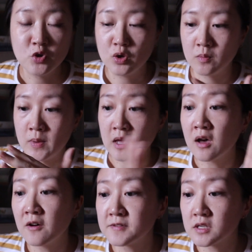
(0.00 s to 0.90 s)
You could bake
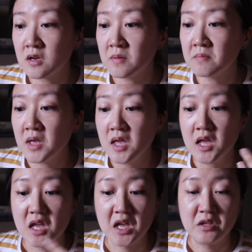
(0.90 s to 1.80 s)
off some
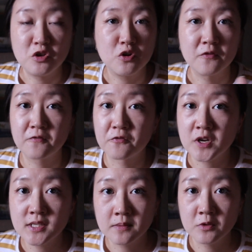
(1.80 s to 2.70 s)
and you could
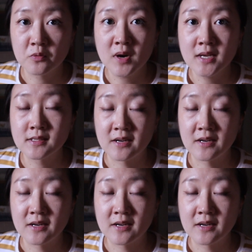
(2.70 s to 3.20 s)
freeze up the rest.